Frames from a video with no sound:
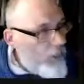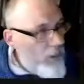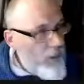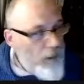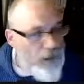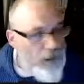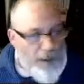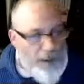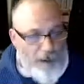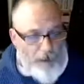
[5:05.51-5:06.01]

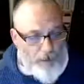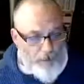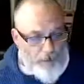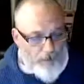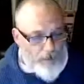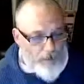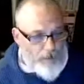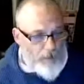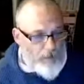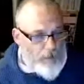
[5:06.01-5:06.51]

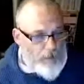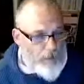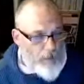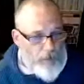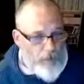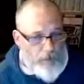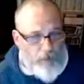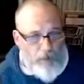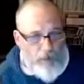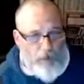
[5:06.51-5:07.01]
Allow.
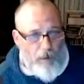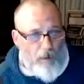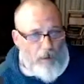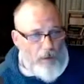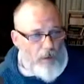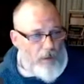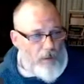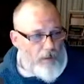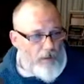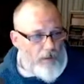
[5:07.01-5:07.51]

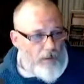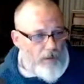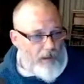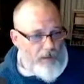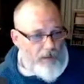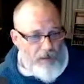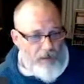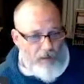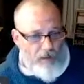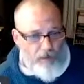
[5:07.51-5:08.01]

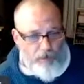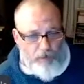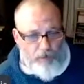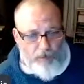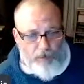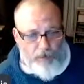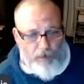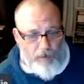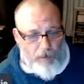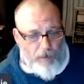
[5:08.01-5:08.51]
Okay, that'll
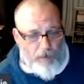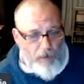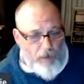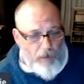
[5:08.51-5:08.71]
do it.